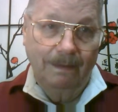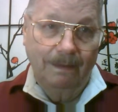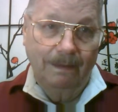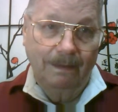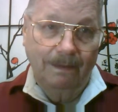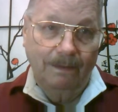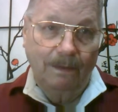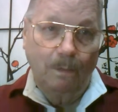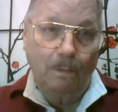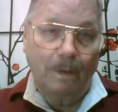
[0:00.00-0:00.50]

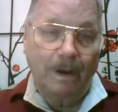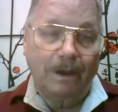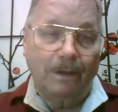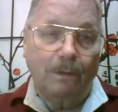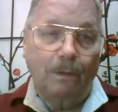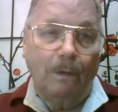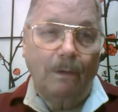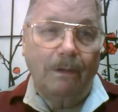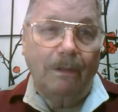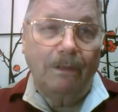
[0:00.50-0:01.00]
So I want to
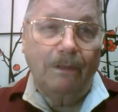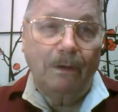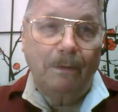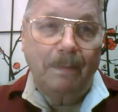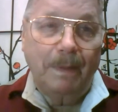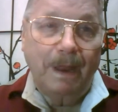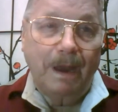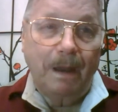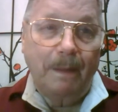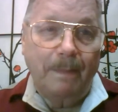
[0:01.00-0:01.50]
talk a little
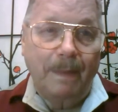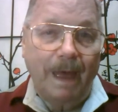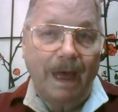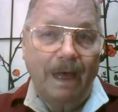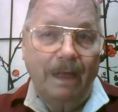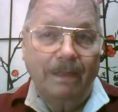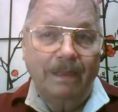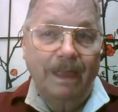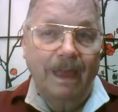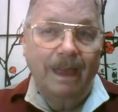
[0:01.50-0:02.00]
bit about